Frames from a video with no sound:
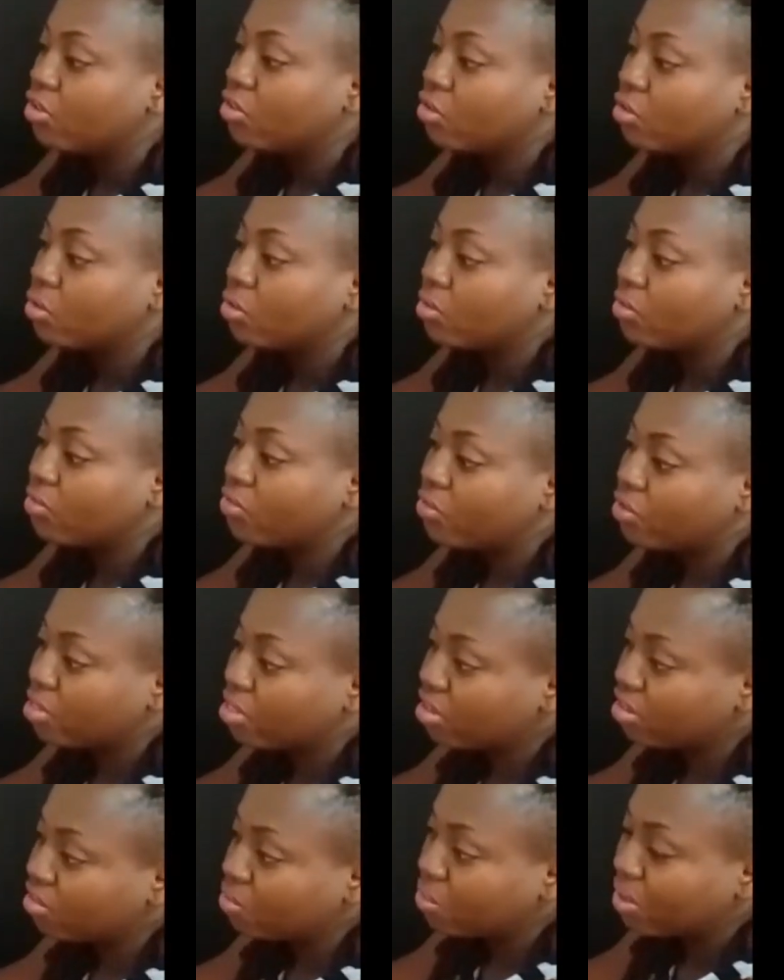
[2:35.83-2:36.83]
So for
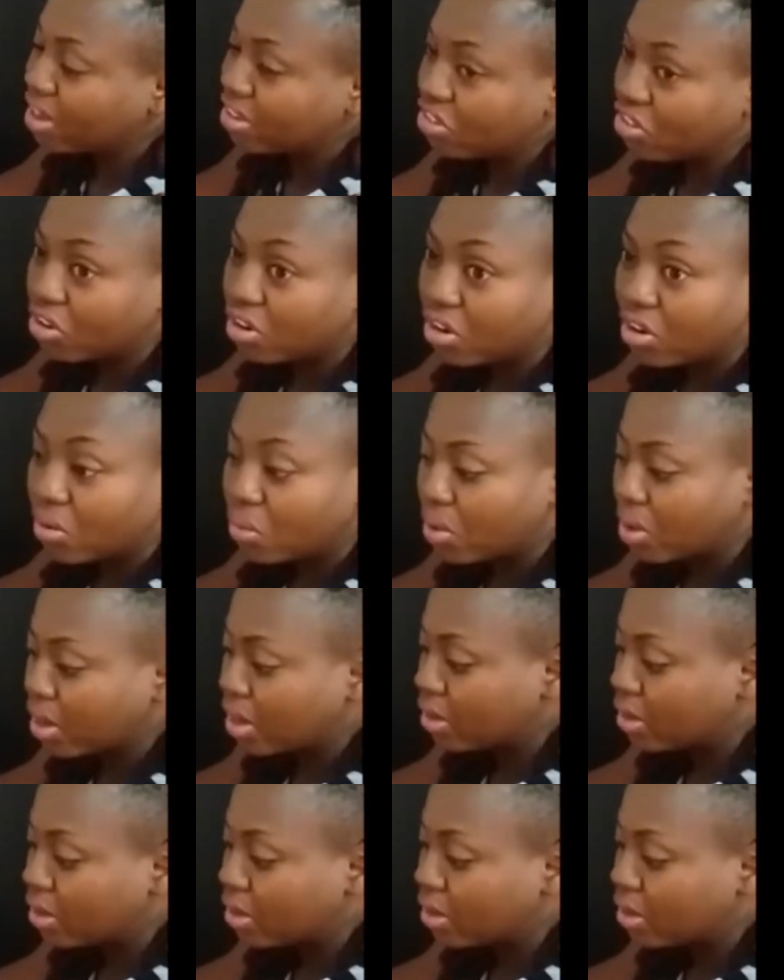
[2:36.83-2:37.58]
this particular one,